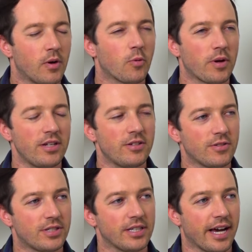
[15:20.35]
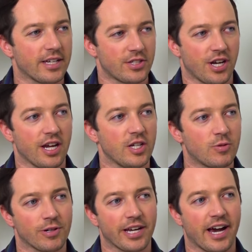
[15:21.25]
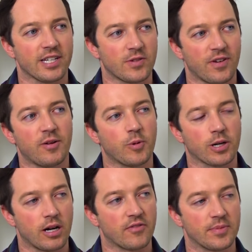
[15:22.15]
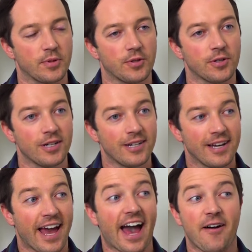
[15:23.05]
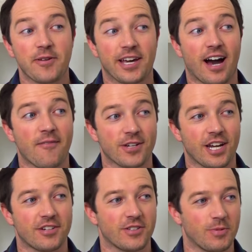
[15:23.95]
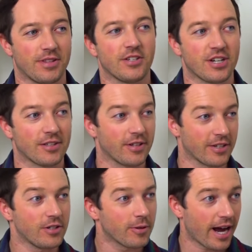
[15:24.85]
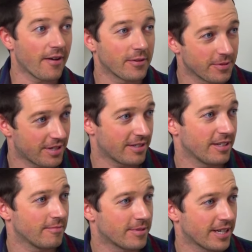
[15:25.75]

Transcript: but when did you see that change where guys felt more comfortable having conversations with each other like you were having with the team